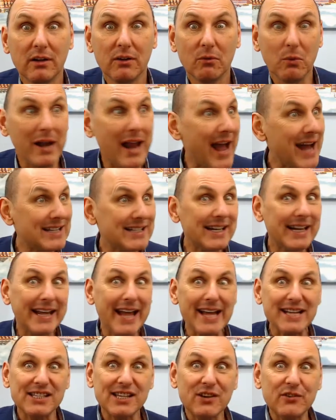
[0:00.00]
Well, how did it
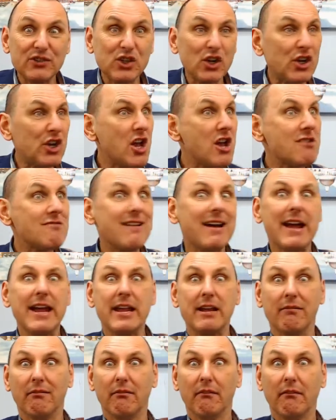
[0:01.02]
get through
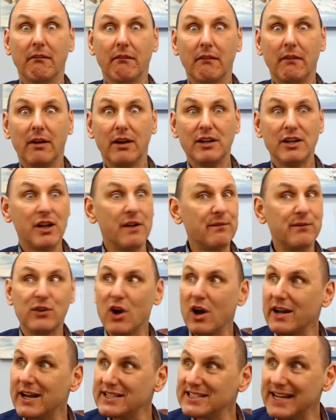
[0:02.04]
security? You've
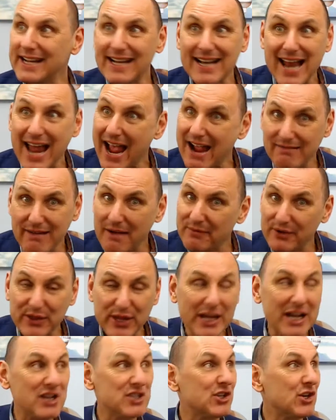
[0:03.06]
got to declare
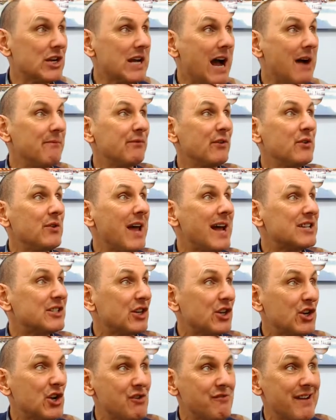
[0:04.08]
everything as you come through that
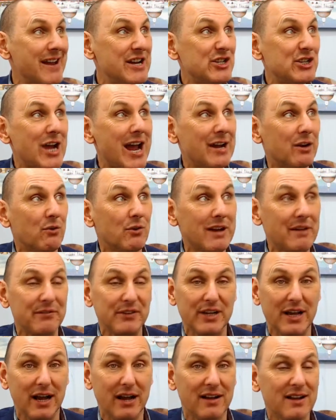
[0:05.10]
security channel, haven't
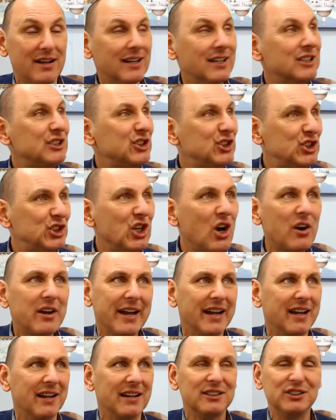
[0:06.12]
you?
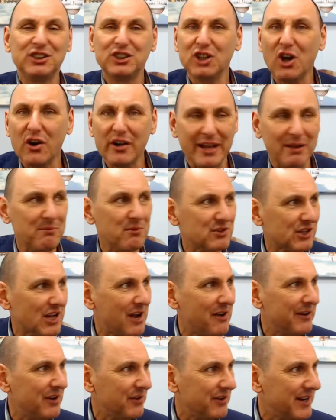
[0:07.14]
Shocking, shocking what's
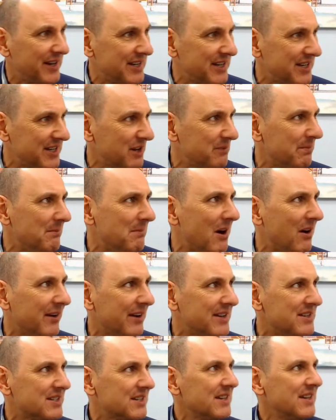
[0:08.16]
going on in these
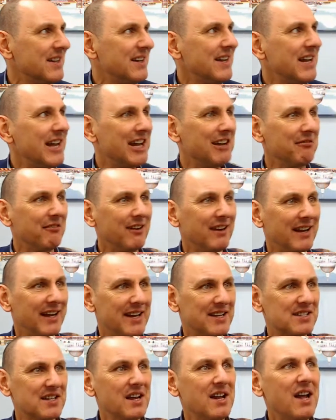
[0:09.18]
supermarkets. It really
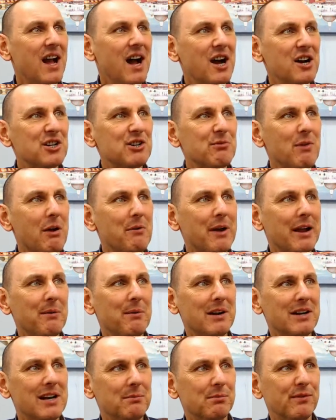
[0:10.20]
is.
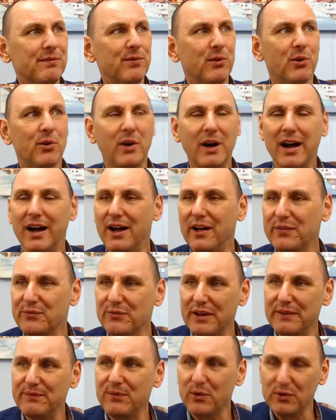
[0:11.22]
0208144
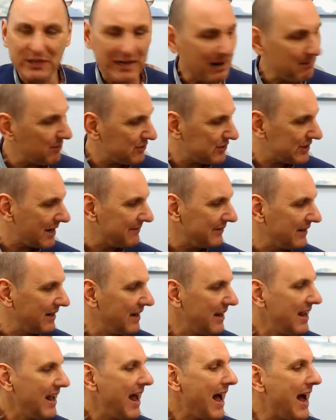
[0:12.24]
3477
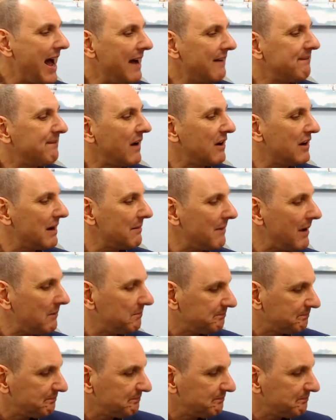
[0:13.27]
phone number.